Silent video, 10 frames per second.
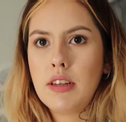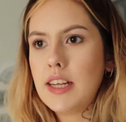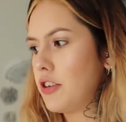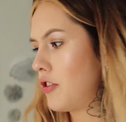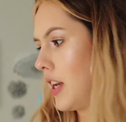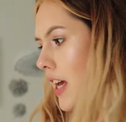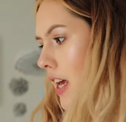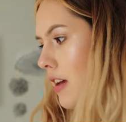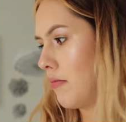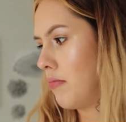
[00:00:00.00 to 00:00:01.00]

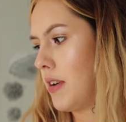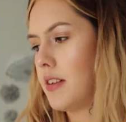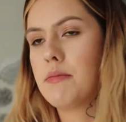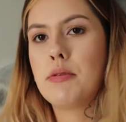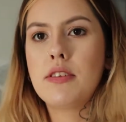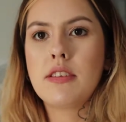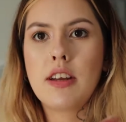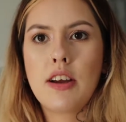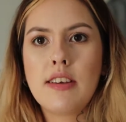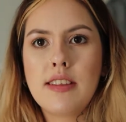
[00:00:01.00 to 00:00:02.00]
literally press the buttons
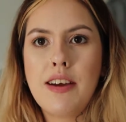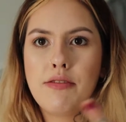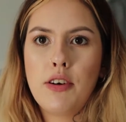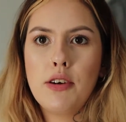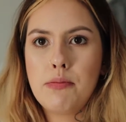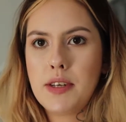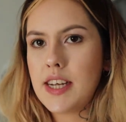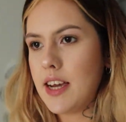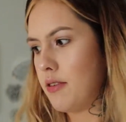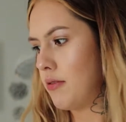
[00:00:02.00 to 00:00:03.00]
and it goes left, right, up and
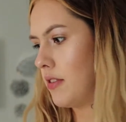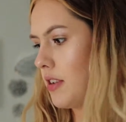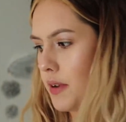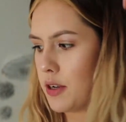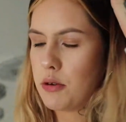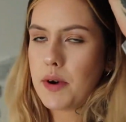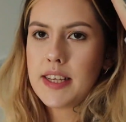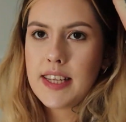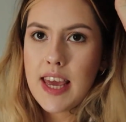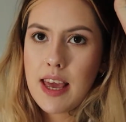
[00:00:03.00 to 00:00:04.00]
down, so we can
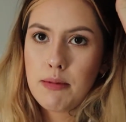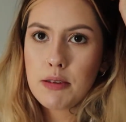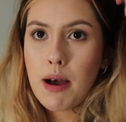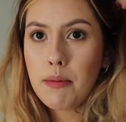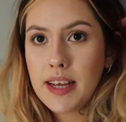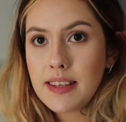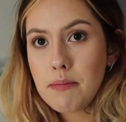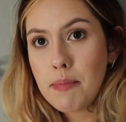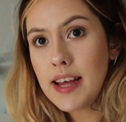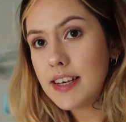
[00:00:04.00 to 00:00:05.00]
almost see him as well when he's
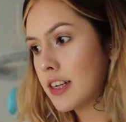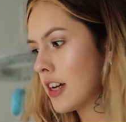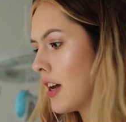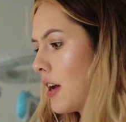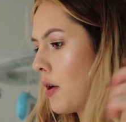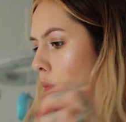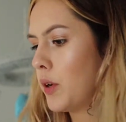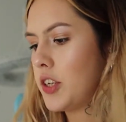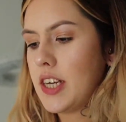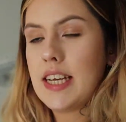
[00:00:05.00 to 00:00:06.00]
in bed,
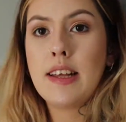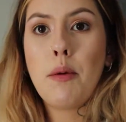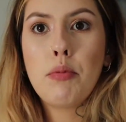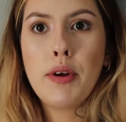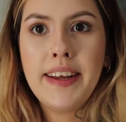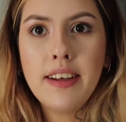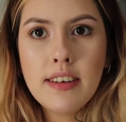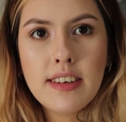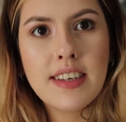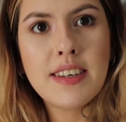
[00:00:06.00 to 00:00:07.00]
which is
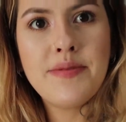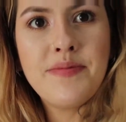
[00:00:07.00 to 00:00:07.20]
brilliant.